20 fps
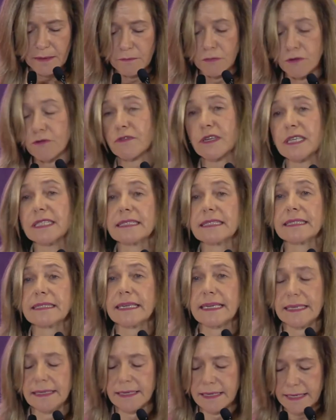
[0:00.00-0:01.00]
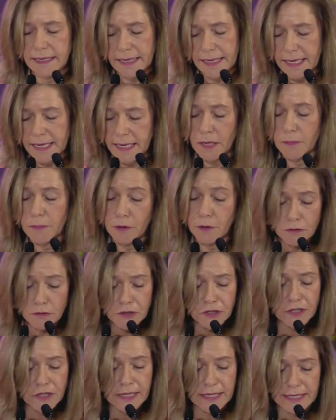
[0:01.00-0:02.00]
More recently, air
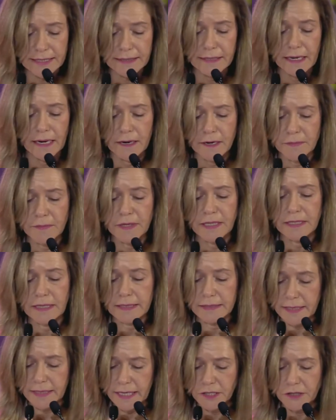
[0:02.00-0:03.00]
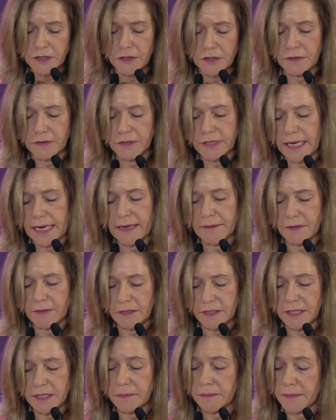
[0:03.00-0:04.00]
pollution hit alarming and dangerous
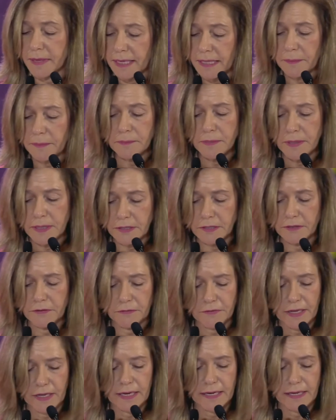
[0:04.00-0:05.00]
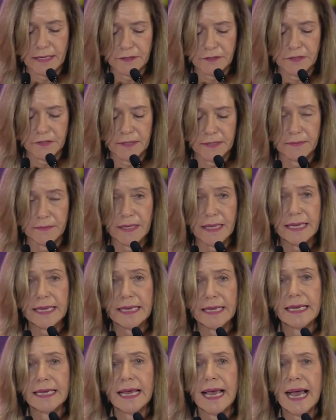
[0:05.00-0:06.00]
levels in many parts of the country.
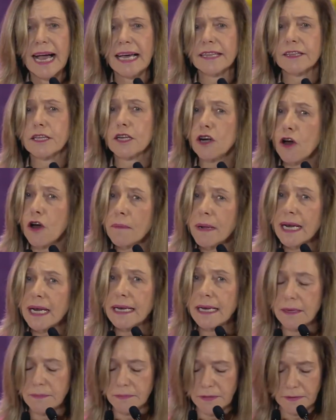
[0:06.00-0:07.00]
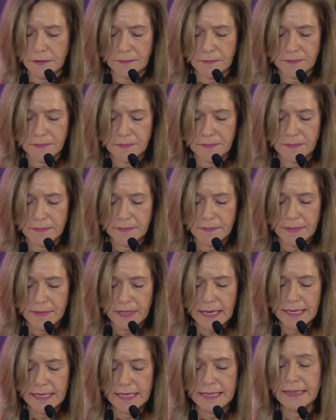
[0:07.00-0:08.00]
At global level,
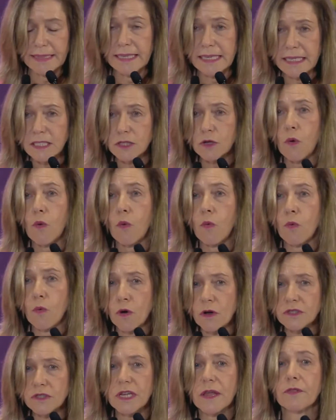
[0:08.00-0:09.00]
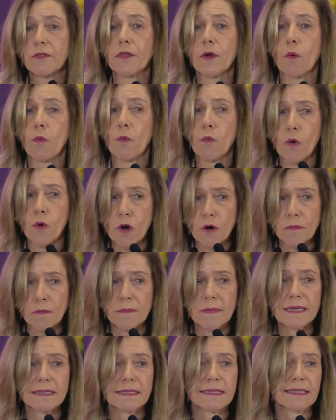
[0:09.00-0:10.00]
this was the
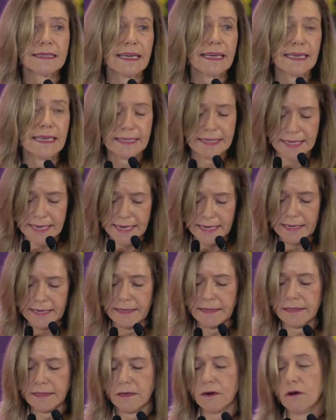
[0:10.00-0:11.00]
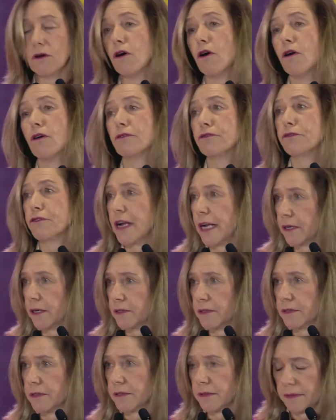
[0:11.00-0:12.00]
warmest year on
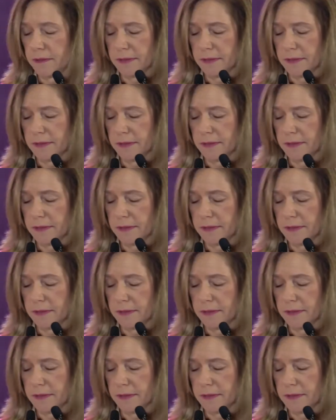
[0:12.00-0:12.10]
record,